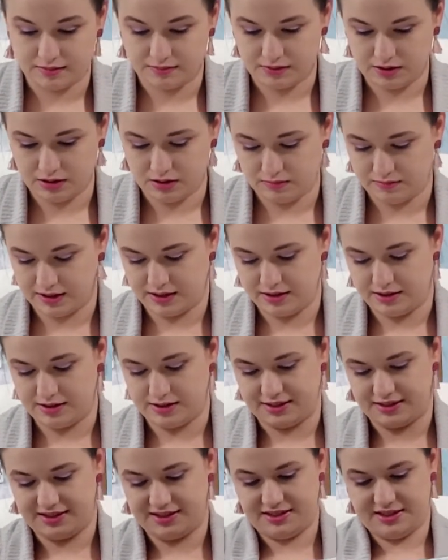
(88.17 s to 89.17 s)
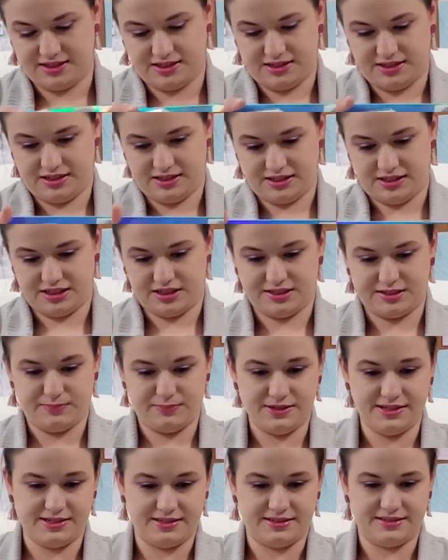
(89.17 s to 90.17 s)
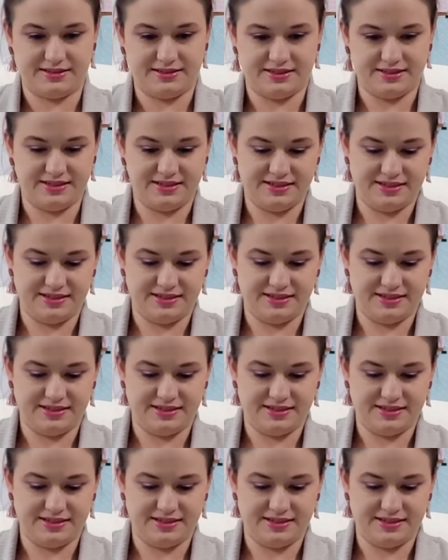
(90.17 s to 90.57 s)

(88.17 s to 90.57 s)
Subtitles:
Oh my goodness, she spins.